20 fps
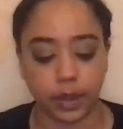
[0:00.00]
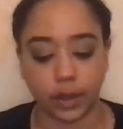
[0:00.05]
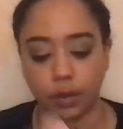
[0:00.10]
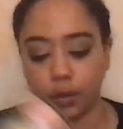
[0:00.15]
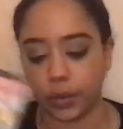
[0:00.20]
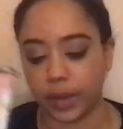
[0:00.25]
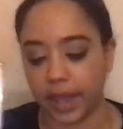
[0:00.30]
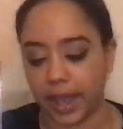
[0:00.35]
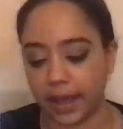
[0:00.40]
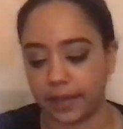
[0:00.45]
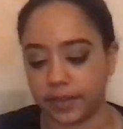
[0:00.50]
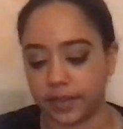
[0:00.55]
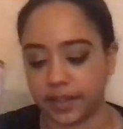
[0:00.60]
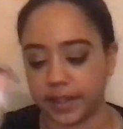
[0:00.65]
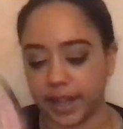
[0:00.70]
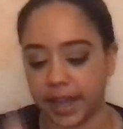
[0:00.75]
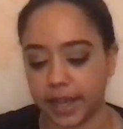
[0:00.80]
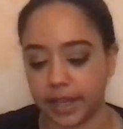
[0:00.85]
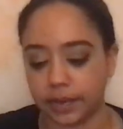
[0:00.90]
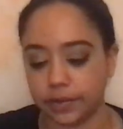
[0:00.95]
We have the
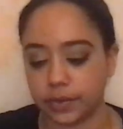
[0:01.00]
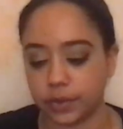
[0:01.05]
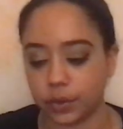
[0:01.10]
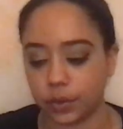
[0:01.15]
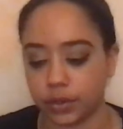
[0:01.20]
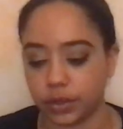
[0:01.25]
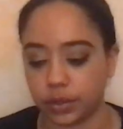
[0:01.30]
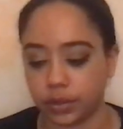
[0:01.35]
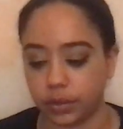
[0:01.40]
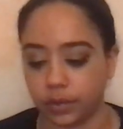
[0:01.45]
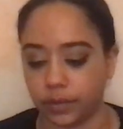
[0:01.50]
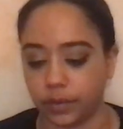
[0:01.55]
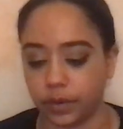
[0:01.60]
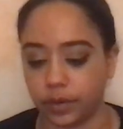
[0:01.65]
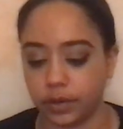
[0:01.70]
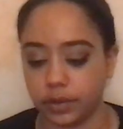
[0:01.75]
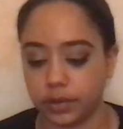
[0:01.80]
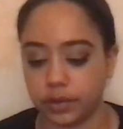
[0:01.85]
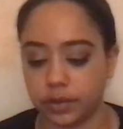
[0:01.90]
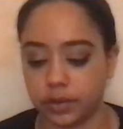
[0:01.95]
Nine of Swords in the
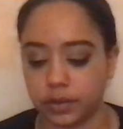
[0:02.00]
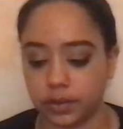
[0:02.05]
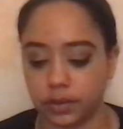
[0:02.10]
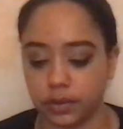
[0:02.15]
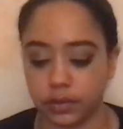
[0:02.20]
reverse.